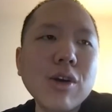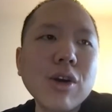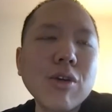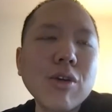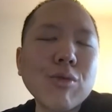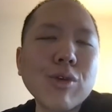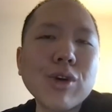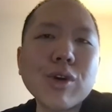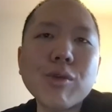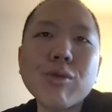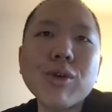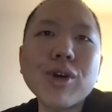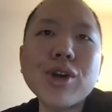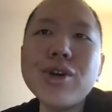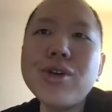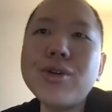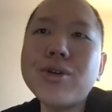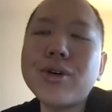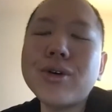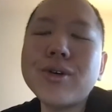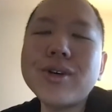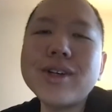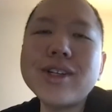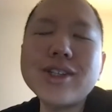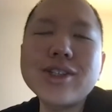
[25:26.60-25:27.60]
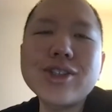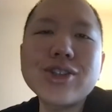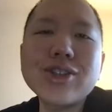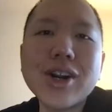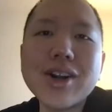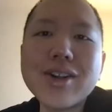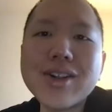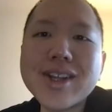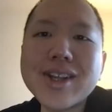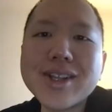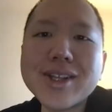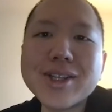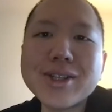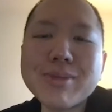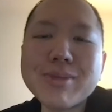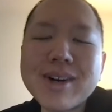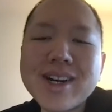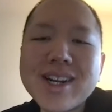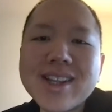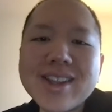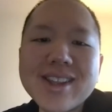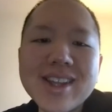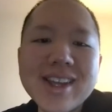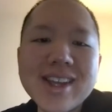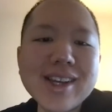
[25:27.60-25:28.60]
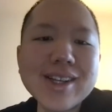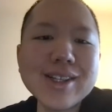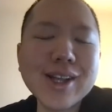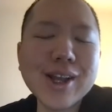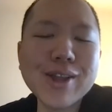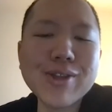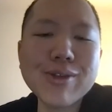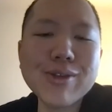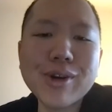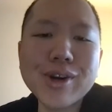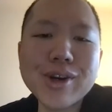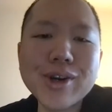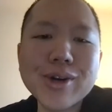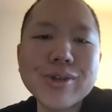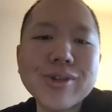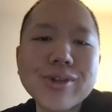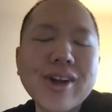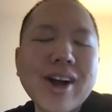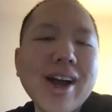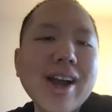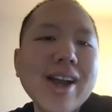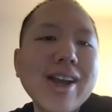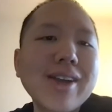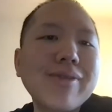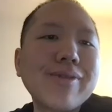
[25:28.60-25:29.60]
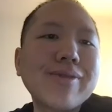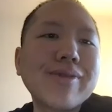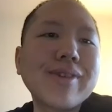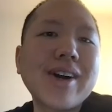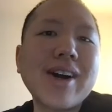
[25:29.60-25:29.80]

were, were you always juggling this many things like throughout your life?